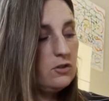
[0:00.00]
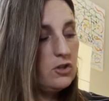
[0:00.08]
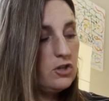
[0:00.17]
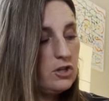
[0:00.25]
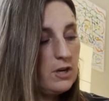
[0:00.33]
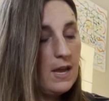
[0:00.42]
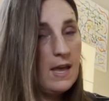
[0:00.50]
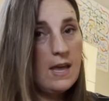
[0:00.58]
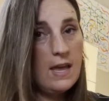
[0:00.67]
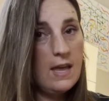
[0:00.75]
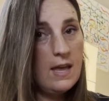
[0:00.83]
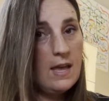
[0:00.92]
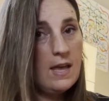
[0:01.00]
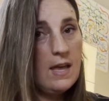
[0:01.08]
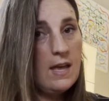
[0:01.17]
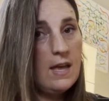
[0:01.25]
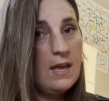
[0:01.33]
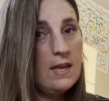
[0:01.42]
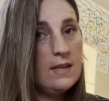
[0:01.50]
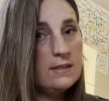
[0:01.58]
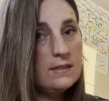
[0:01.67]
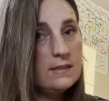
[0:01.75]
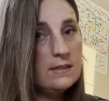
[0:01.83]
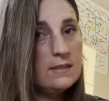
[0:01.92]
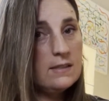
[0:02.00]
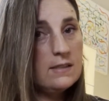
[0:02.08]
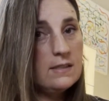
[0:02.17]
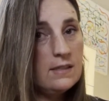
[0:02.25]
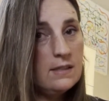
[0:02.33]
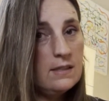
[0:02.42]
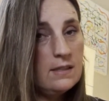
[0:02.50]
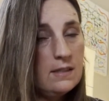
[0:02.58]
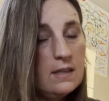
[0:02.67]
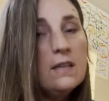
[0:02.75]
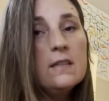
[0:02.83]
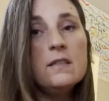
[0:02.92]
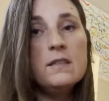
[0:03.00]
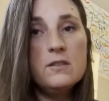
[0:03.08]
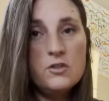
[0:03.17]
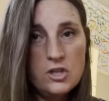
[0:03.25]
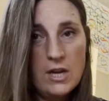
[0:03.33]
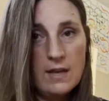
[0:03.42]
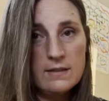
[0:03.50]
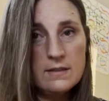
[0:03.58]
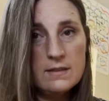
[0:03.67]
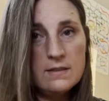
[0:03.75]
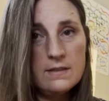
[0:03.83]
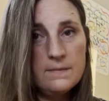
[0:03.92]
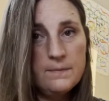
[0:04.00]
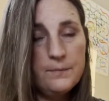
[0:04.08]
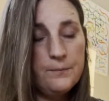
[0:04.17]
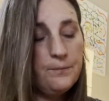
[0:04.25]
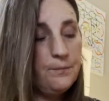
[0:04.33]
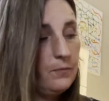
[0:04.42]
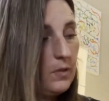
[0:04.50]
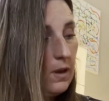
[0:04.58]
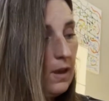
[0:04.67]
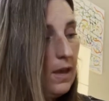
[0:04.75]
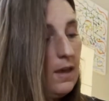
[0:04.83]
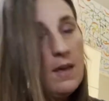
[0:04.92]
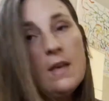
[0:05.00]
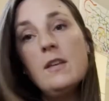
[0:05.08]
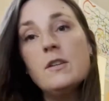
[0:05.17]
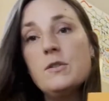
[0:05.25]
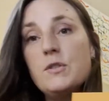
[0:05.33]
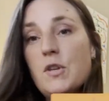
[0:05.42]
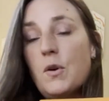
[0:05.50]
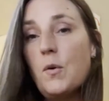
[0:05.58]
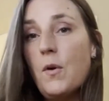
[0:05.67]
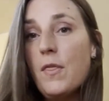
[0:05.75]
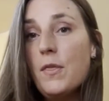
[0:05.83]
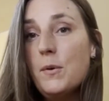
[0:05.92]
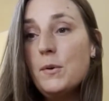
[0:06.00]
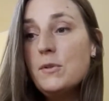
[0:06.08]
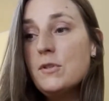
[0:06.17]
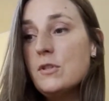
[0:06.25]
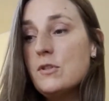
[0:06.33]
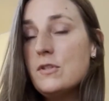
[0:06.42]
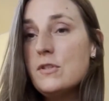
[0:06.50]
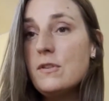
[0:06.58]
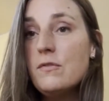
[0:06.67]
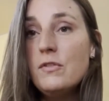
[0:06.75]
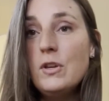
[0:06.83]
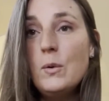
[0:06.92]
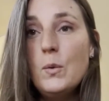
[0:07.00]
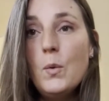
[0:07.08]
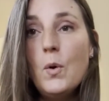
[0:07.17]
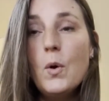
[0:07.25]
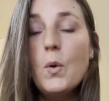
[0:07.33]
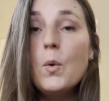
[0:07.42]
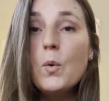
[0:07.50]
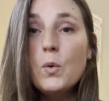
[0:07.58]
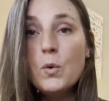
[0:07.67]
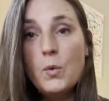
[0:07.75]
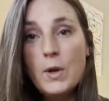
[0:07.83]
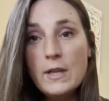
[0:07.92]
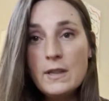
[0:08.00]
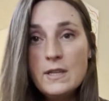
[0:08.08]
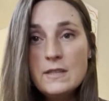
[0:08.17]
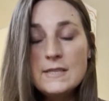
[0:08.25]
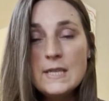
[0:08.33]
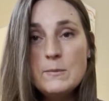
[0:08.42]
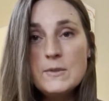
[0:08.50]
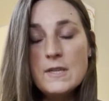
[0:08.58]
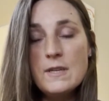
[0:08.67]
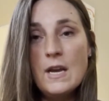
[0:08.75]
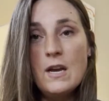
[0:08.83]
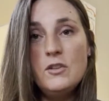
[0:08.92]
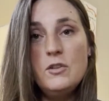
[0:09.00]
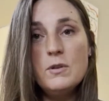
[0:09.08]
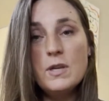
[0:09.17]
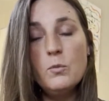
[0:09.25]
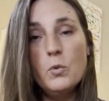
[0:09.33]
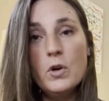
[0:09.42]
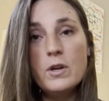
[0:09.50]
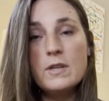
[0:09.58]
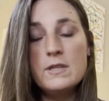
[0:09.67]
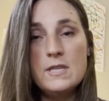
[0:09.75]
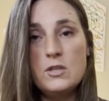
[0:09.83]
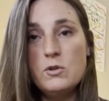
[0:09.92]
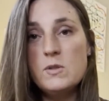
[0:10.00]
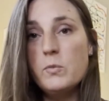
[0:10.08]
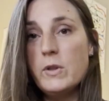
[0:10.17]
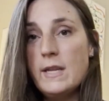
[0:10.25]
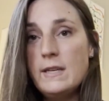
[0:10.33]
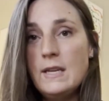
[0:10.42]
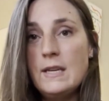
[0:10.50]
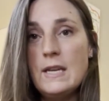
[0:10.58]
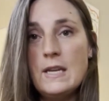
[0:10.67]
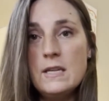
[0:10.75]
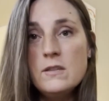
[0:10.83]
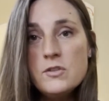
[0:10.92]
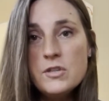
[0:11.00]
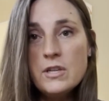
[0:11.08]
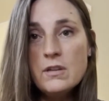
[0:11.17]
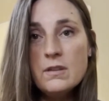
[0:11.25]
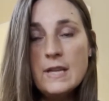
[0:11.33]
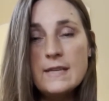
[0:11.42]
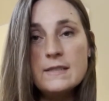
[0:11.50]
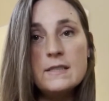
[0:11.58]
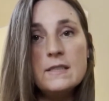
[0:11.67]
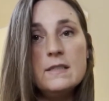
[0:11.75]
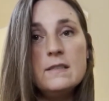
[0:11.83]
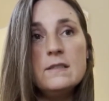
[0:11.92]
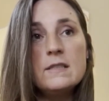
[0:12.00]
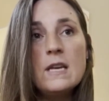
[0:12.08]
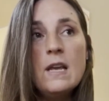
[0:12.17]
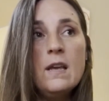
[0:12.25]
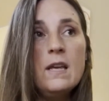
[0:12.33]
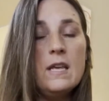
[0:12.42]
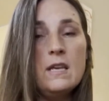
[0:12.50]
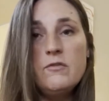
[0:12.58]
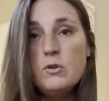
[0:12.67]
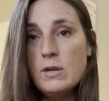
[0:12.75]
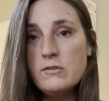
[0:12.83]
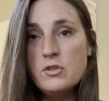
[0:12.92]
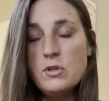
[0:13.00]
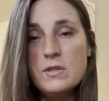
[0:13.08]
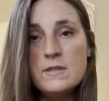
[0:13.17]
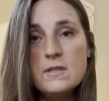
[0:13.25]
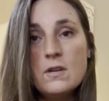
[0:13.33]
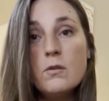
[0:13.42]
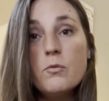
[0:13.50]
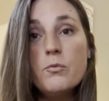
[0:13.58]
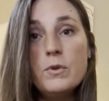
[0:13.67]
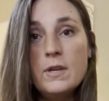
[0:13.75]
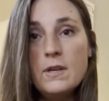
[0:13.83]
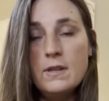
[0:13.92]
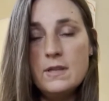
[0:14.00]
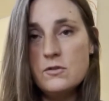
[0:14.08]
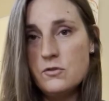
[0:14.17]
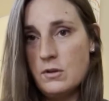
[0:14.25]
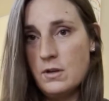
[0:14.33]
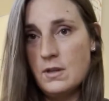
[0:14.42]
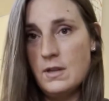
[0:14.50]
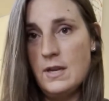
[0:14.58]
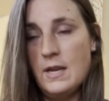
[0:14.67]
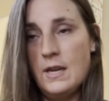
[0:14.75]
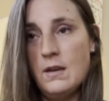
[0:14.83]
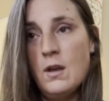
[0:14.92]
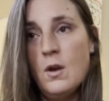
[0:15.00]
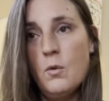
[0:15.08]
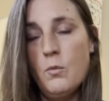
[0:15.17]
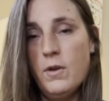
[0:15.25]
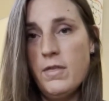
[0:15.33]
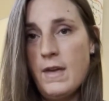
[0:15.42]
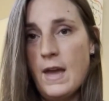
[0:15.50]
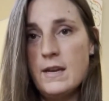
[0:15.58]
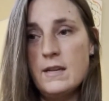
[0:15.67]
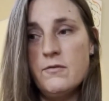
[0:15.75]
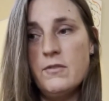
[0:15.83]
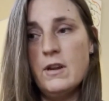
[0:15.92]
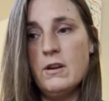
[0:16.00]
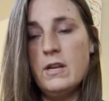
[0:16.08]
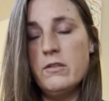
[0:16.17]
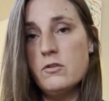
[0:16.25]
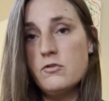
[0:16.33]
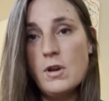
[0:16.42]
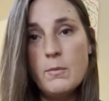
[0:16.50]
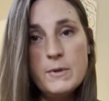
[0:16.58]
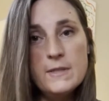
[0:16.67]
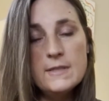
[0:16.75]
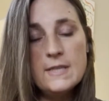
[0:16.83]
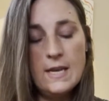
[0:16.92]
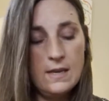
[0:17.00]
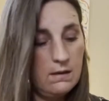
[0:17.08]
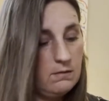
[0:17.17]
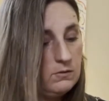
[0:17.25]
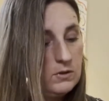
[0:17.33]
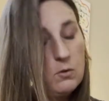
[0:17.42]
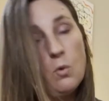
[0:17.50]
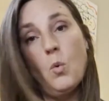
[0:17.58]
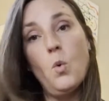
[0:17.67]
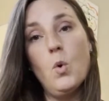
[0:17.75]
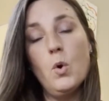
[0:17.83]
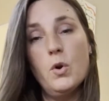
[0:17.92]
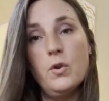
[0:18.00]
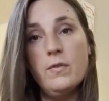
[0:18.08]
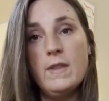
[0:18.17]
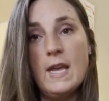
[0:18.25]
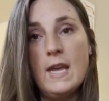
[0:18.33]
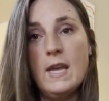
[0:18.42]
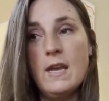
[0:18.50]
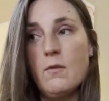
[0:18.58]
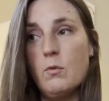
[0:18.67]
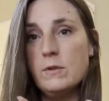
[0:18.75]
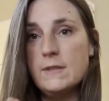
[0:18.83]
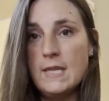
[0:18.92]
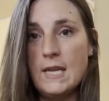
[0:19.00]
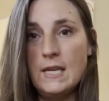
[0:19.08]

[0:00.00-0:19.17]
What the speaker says: chest, chest. Okay, so those are just a few quick quick little tips on how you can work continuous blending into your lessons. If you have students that are really struggling with that, if they're either dropping sounds or they will say